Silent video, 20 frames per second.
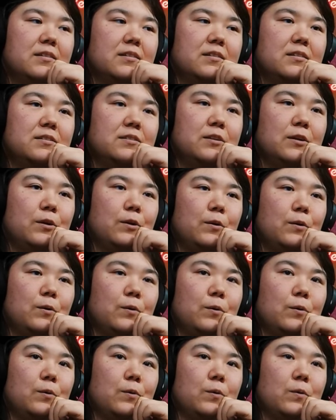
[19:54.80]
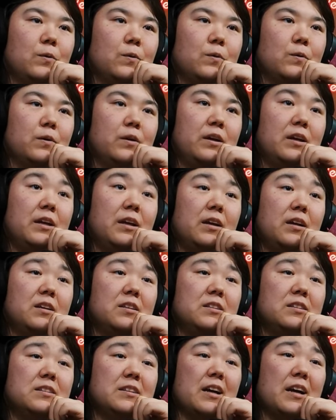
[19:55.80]
So
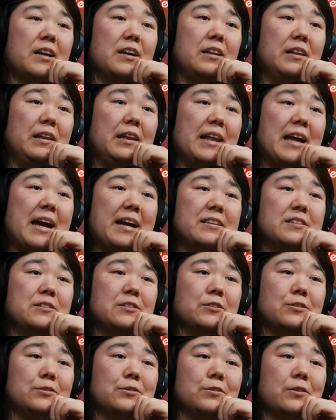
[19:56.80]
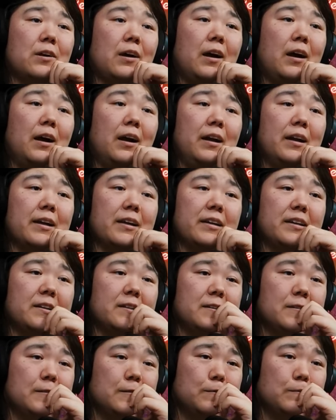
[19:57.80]
she's got glass in her eye.
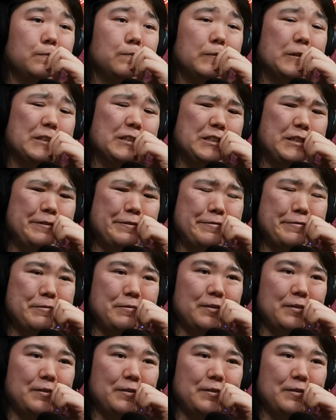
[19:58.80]
Can she even